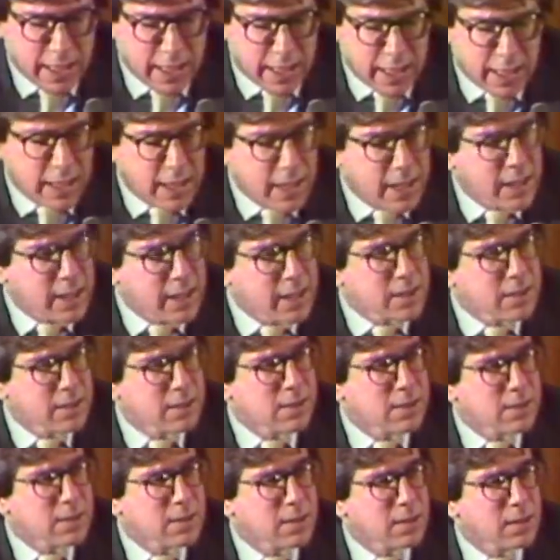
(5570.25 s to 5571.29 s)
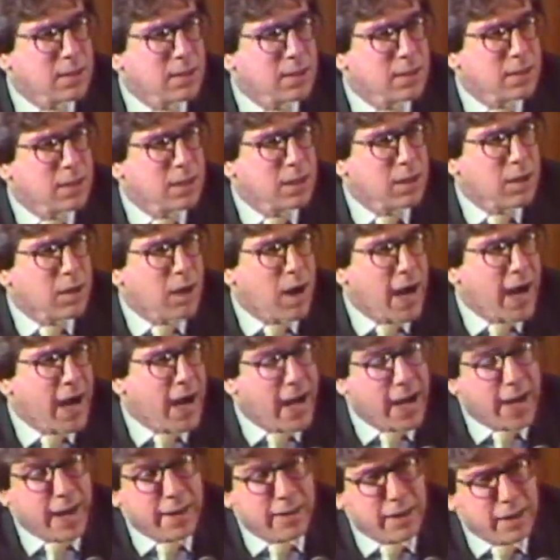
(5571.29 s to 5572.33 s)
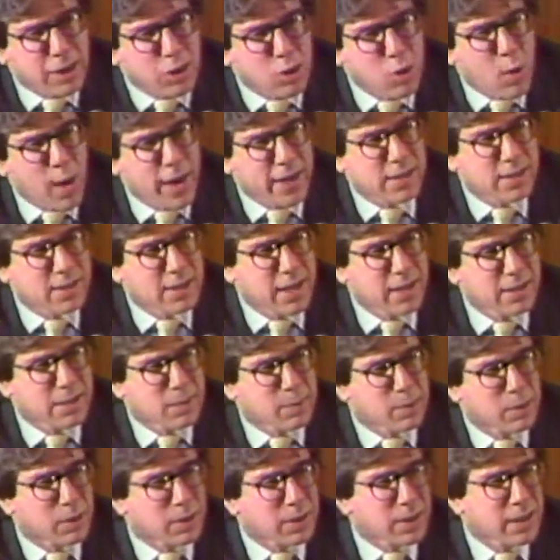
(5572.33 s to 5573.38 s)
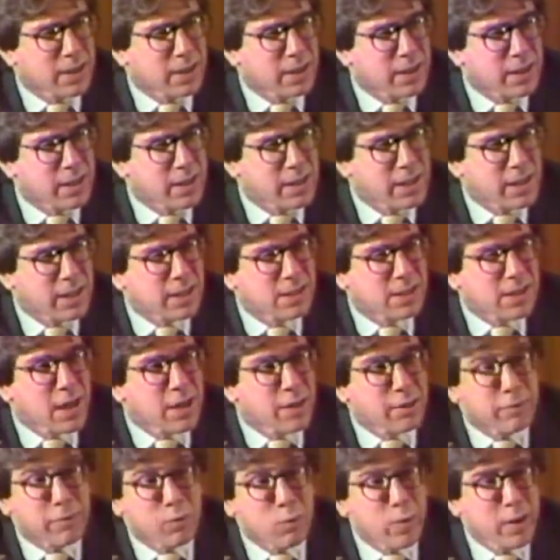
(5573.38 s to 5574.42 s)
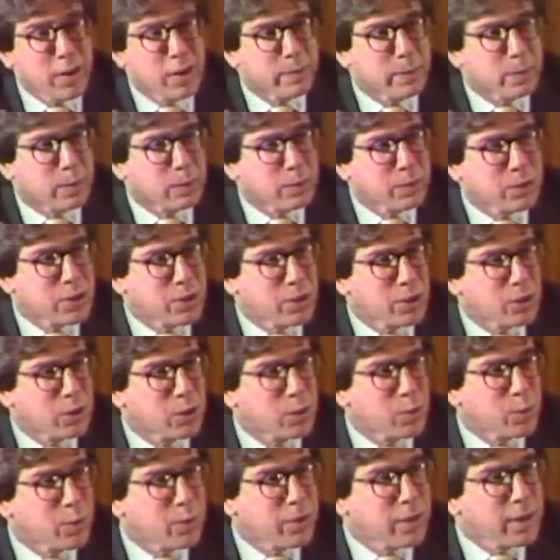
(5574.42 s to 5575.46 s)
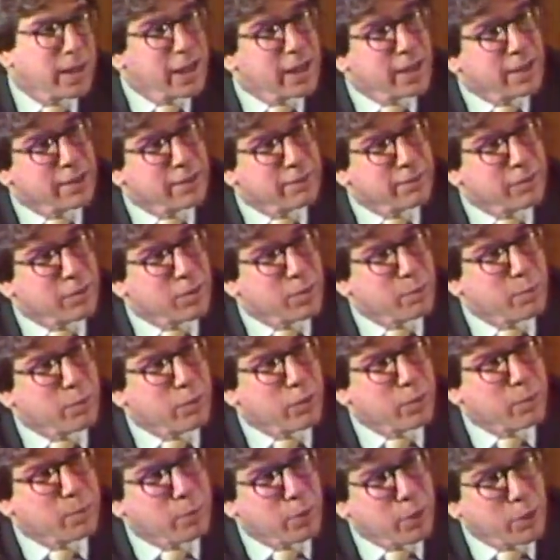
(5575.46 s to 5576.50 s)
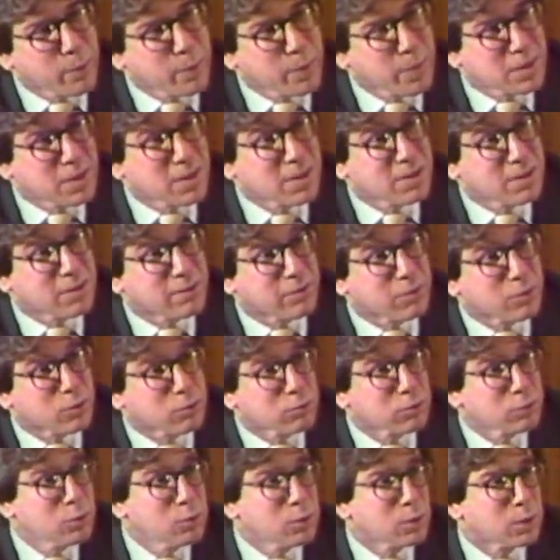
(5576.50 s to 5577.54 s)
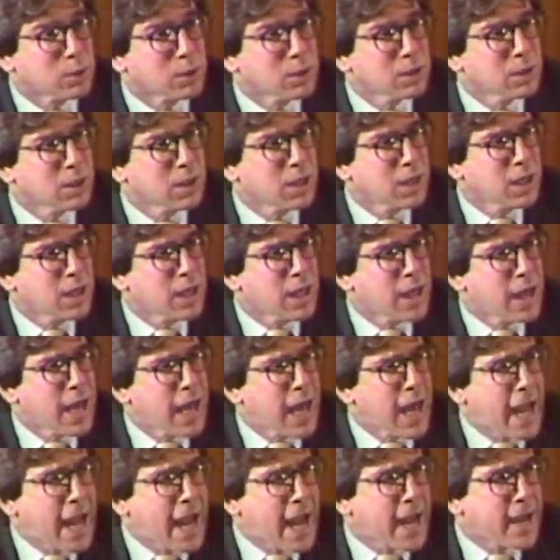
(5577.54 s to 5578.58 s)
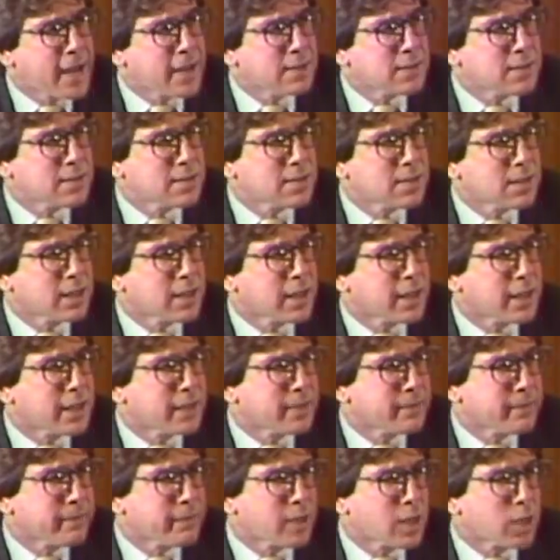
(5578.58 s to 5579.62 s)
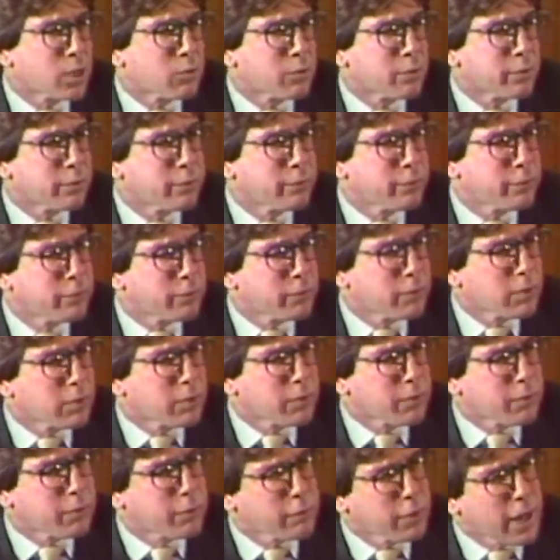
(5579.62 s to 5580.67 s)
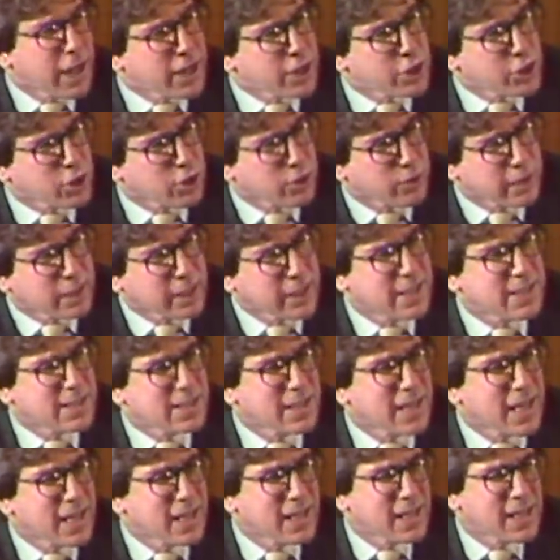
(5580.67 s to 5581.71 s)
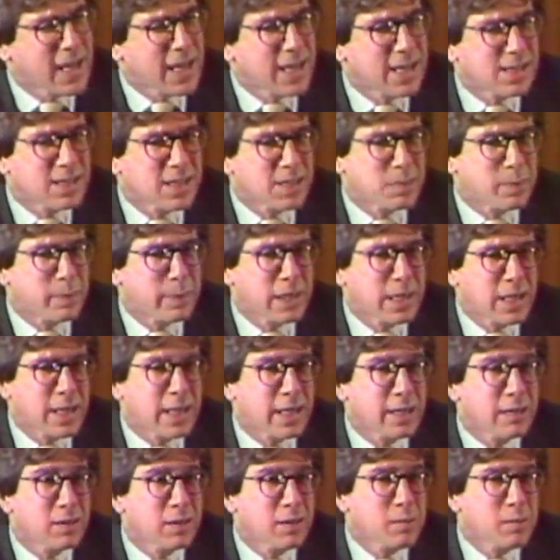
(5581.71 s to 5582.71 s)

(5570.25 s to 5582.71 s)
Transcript: it is, I think, quite sensible, and indeed it's unavoidable, to think of the purposes of the rule as a reflection, or at least in any case, as being